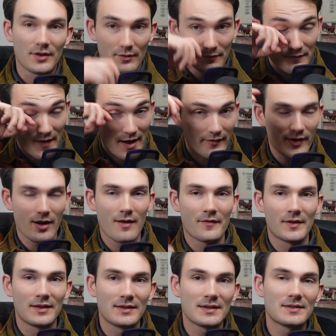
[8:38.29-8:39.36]
you know, firing
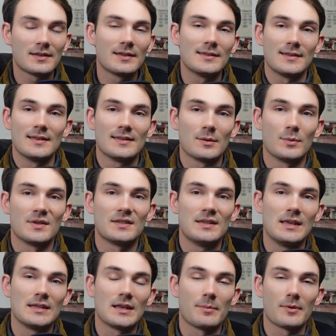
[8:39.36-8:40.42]
off at a distance and someone sneaks